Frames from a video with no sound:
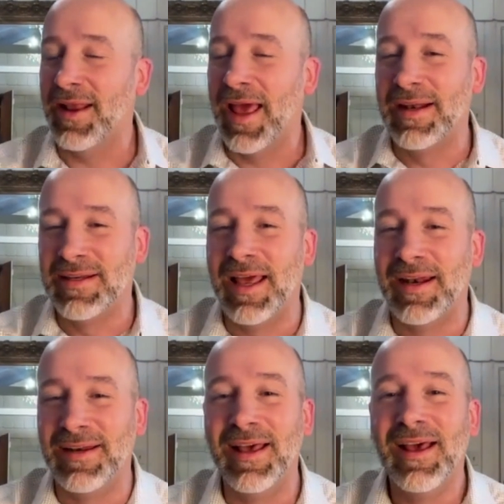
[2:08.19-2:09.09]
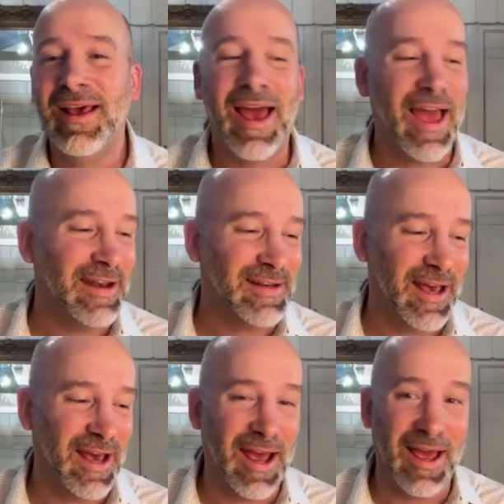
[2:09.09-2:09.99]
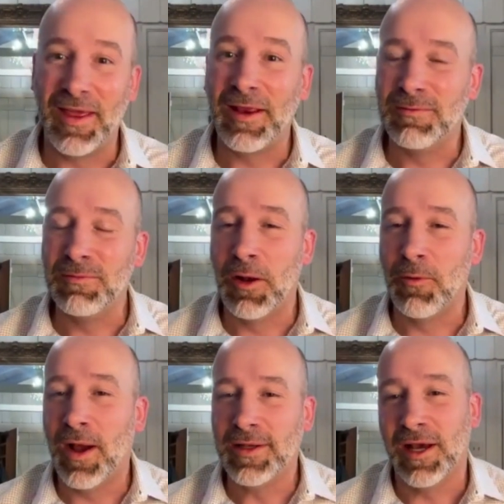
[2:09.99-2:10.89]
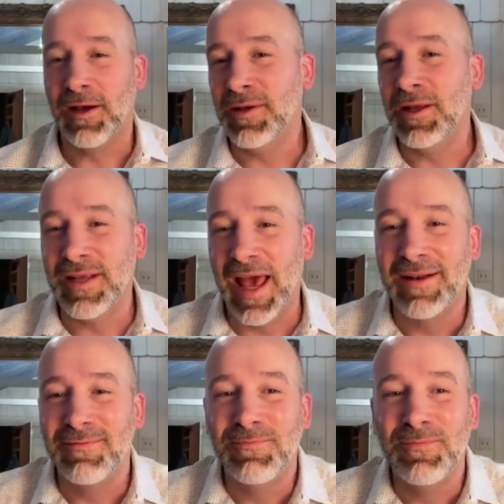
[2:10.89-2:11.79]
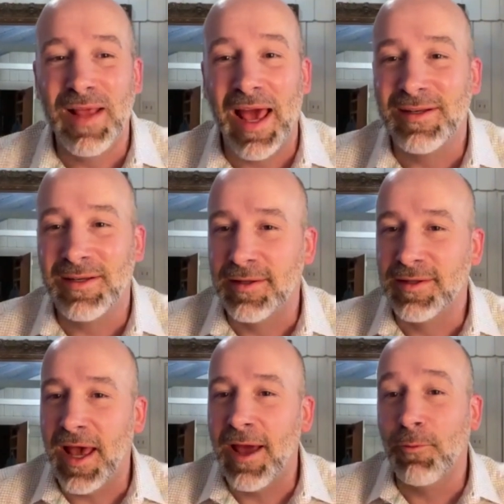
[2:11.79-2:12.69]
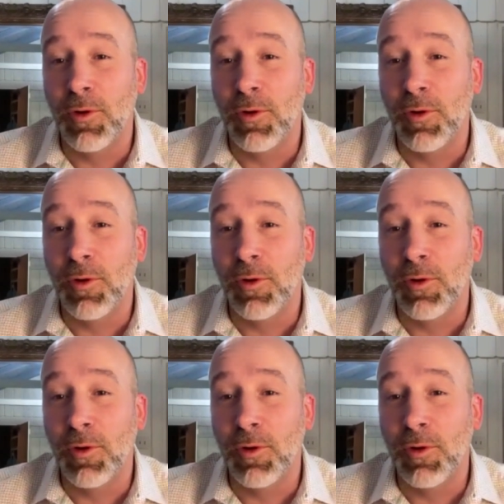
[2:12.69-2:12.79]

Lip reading: And I think, what I tell them, dad does that.